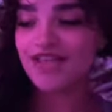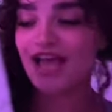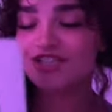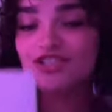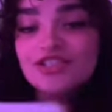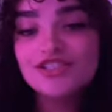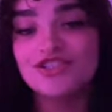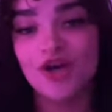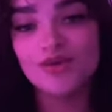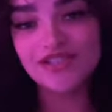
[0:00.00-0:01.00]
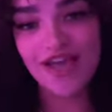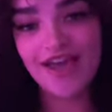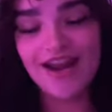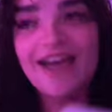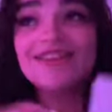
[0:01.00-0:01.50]
actually so
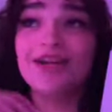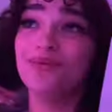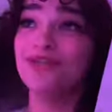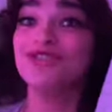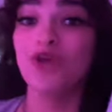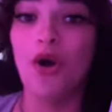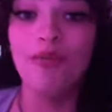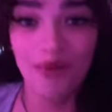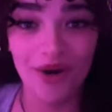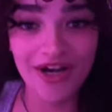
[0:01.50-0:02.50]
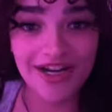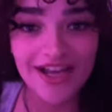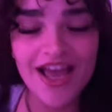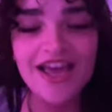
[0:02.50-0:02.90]
sad. I thought it was so boring.